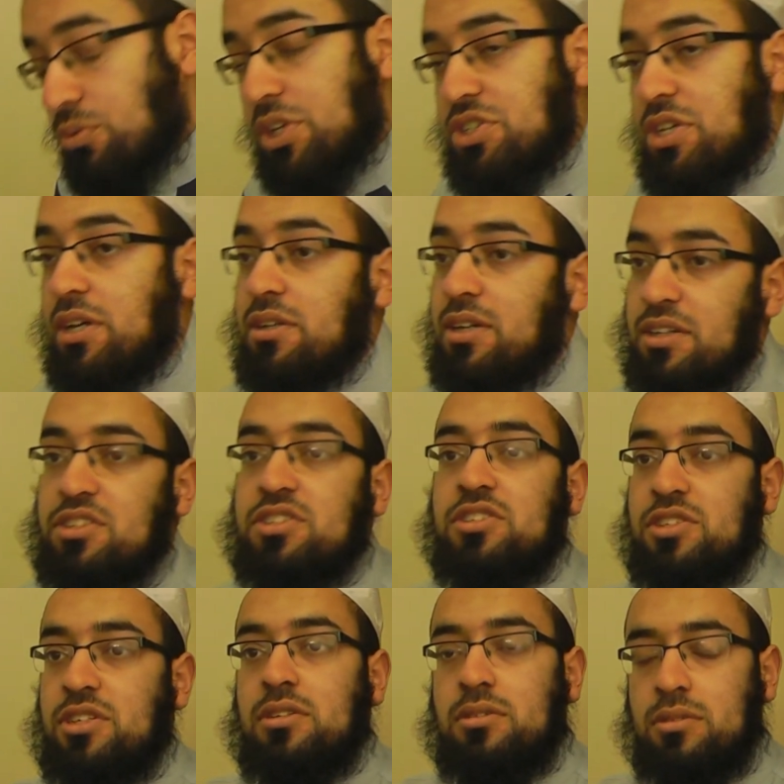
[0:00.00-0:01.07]
wajhain. And this
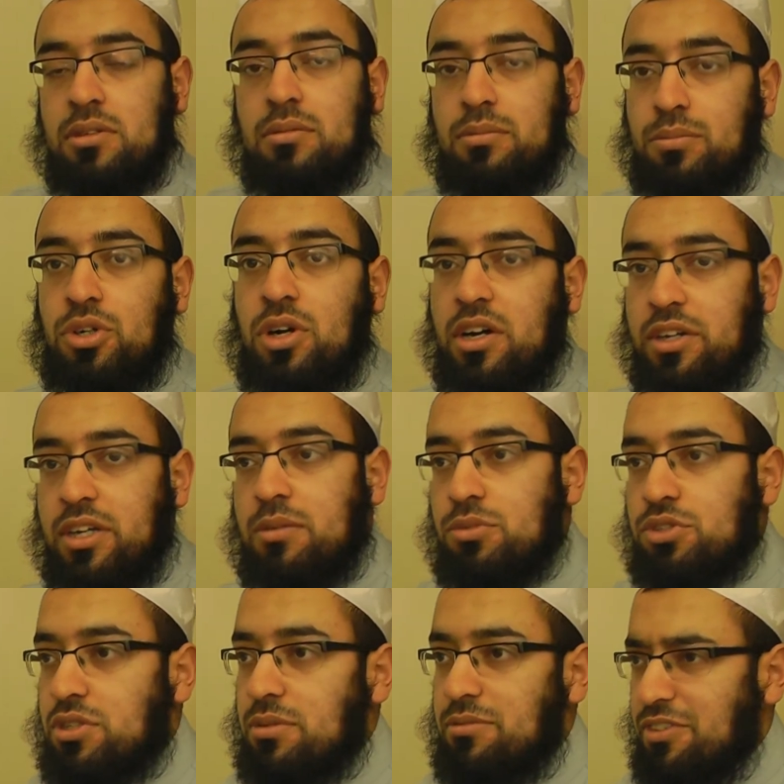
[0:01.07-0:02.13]
is in Bukhari and
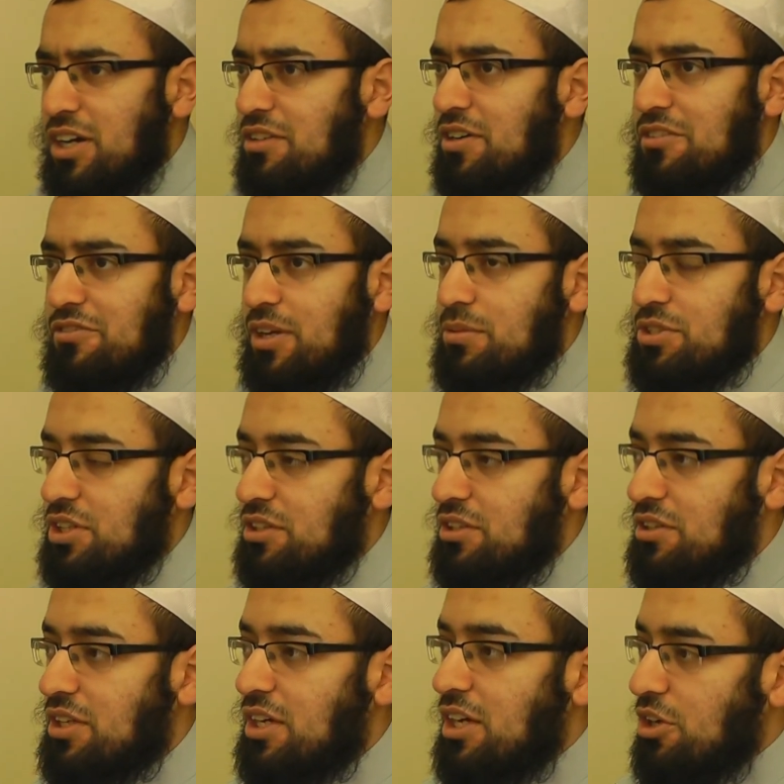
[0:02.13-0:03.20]
Muslim, very, very famous
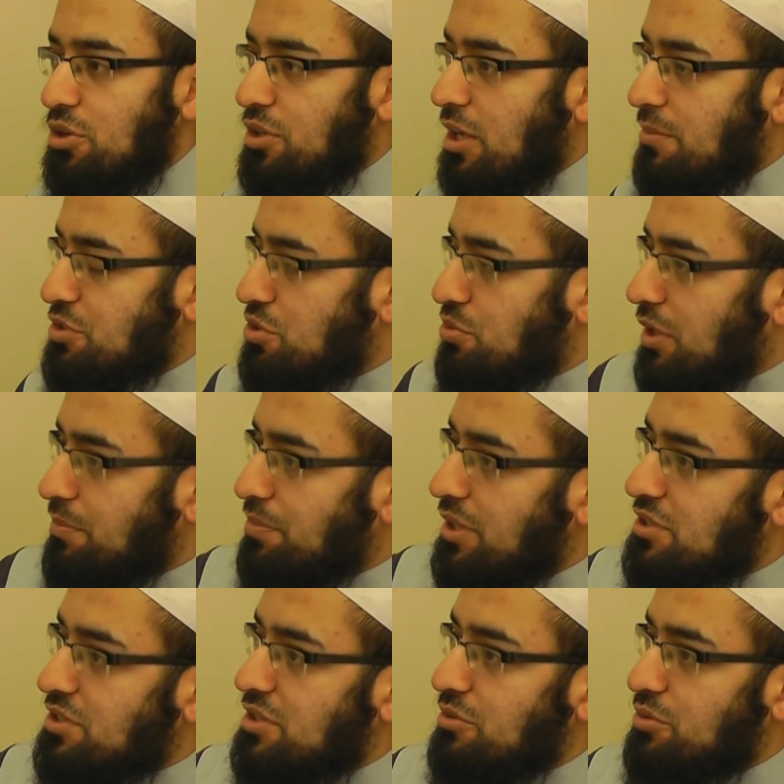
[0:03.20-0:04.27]
hadith, who comes to one
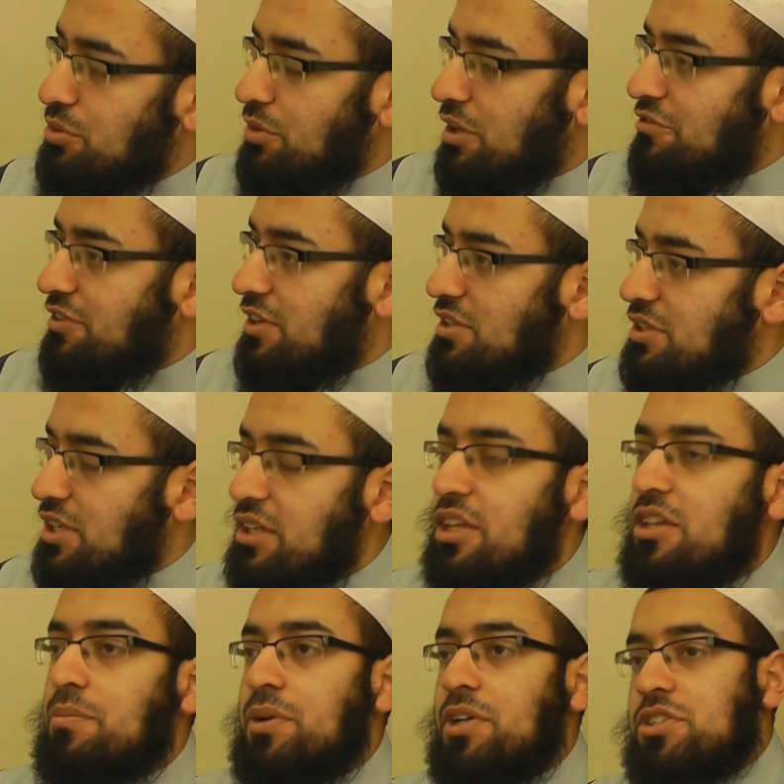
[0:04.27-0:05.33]
person with one face,
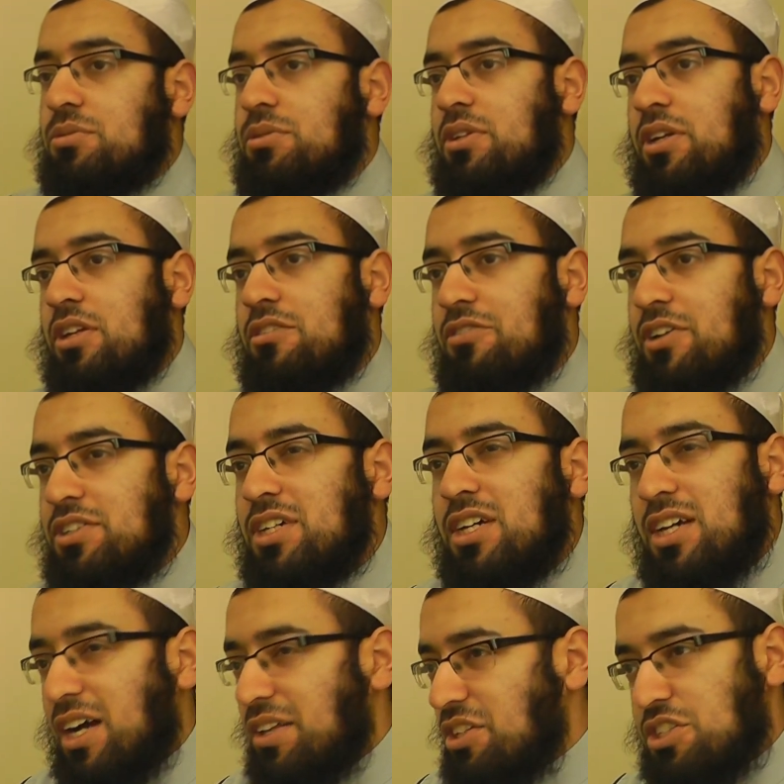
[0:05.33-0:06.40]
another person with another face,
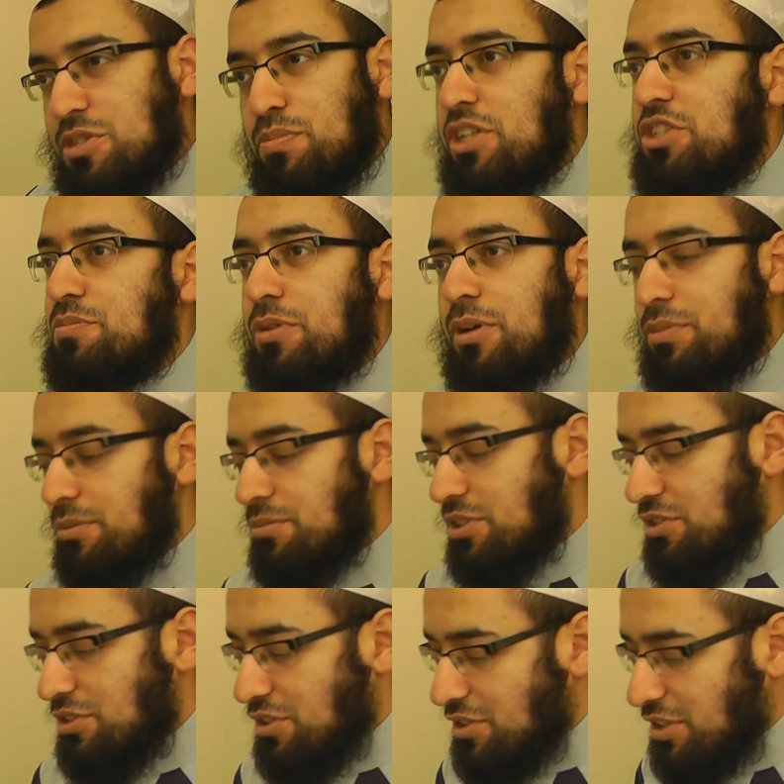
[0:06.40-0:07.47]
and just spreads problems
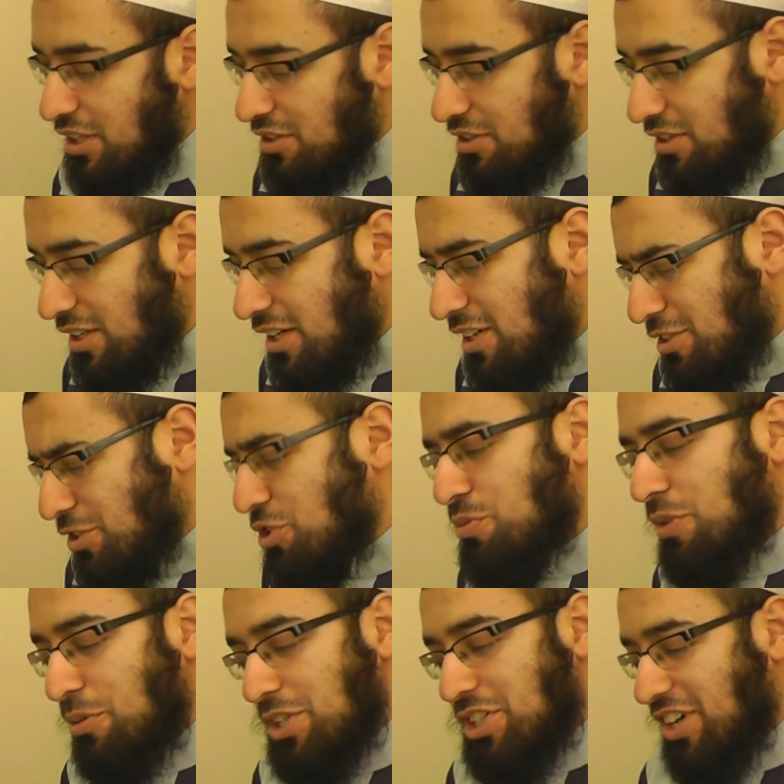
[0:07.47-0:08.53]
in society. So this is
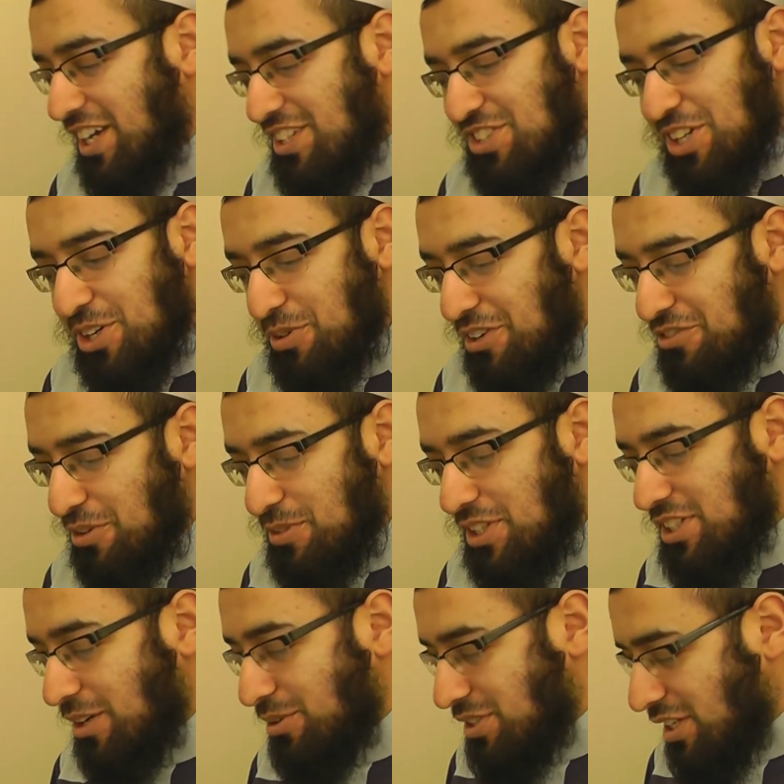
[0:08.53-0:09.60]
why we try and stay away from
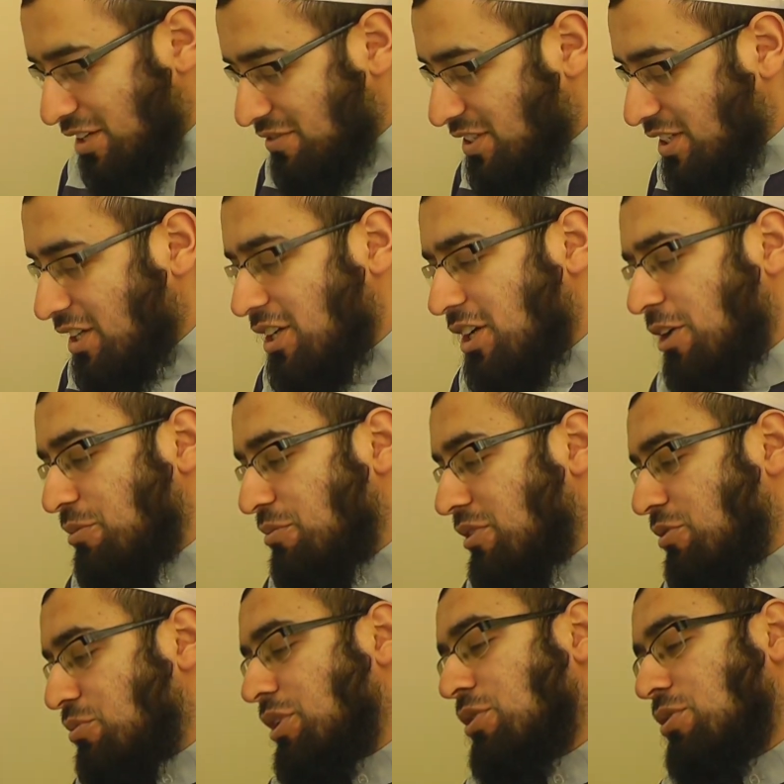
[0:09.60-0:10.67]
this ourselves, and
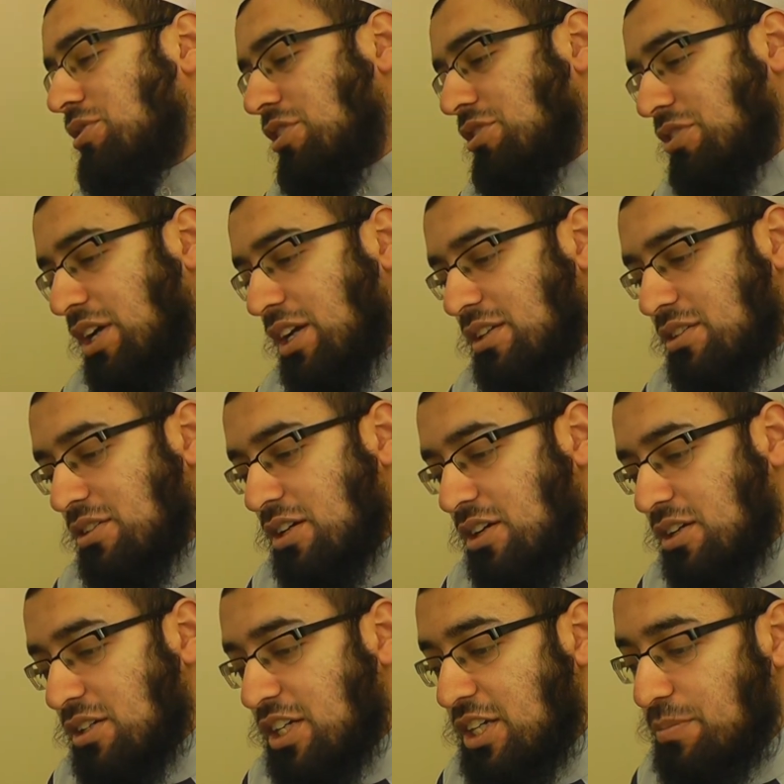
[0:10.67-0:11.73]
we also try
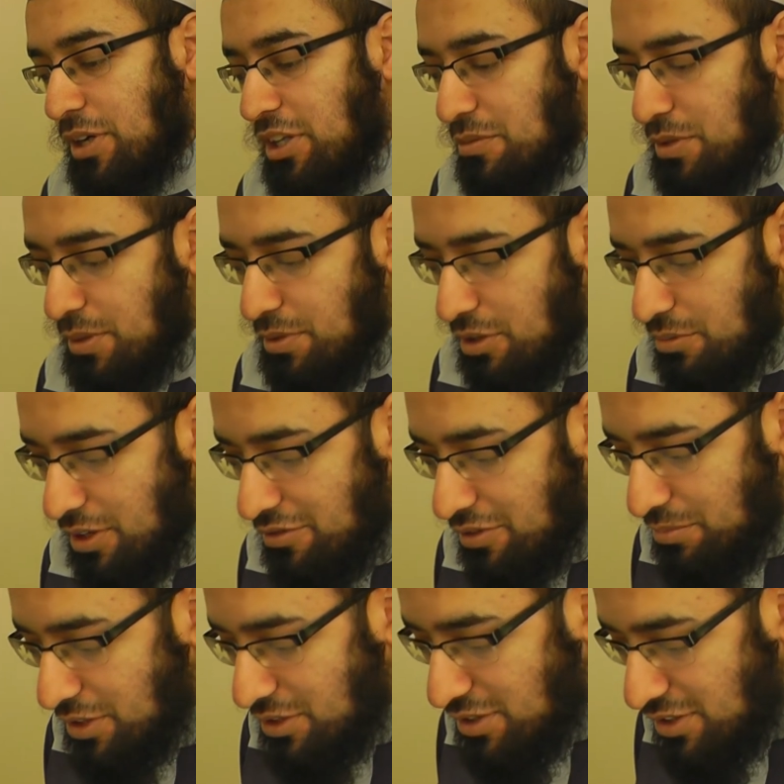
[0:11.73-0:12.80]
and keep other people away
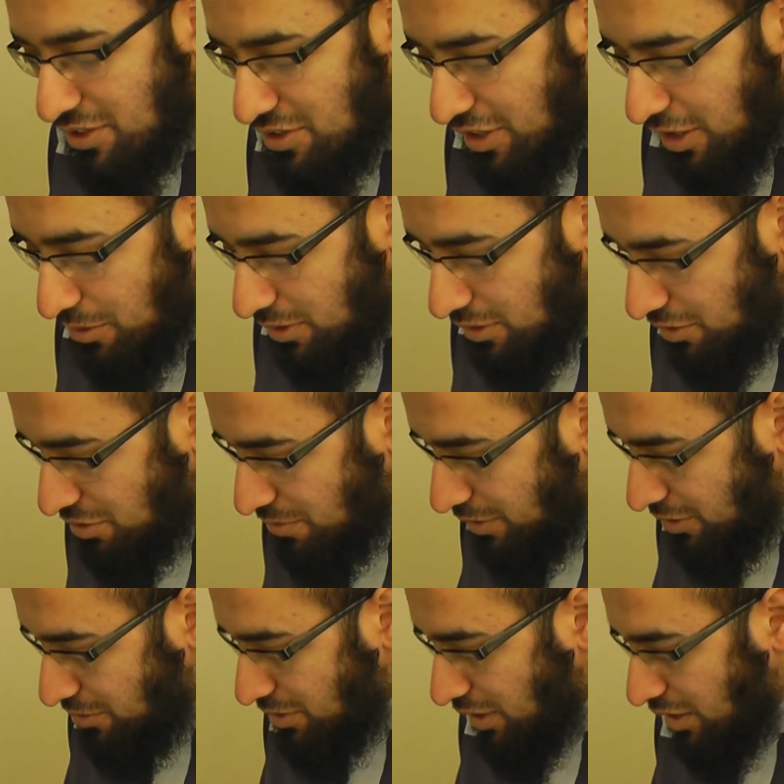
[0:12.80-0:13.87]
from this. And this is how Allah
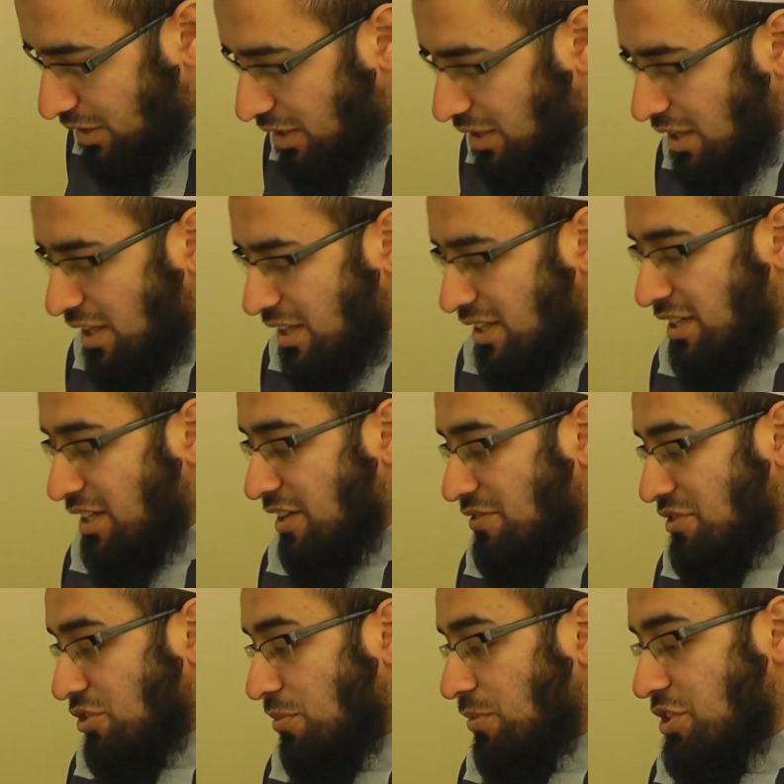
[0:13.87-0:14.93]
subhanahu wa ta'ala, He
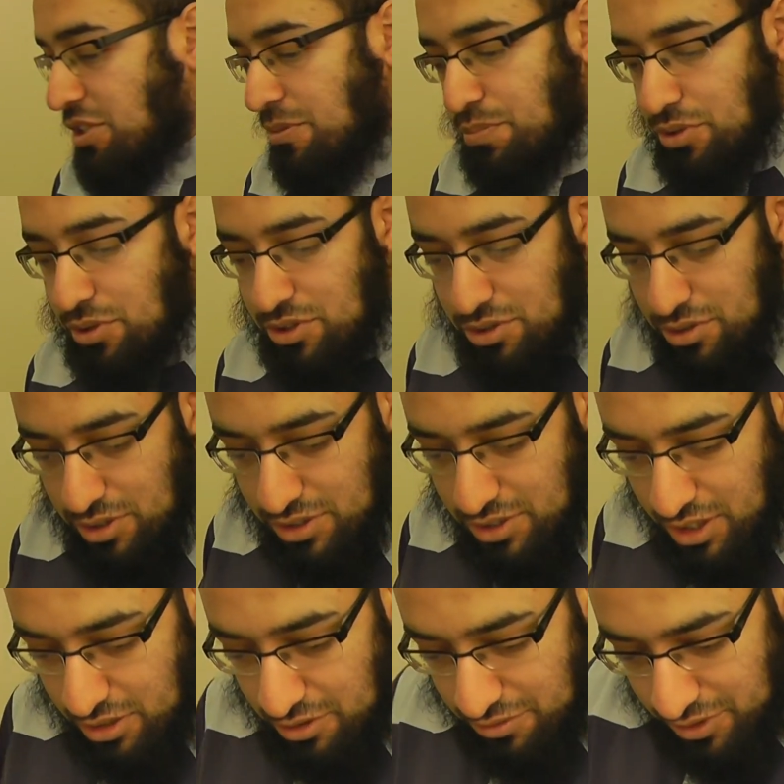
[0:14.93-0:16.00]
gives so much importance to this
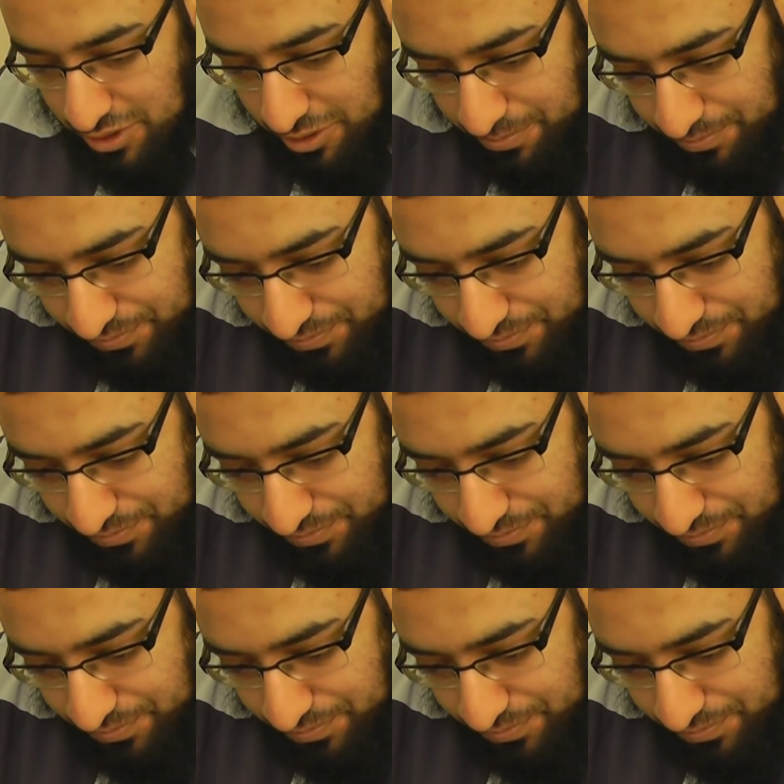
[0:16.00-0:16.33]
kind of thing.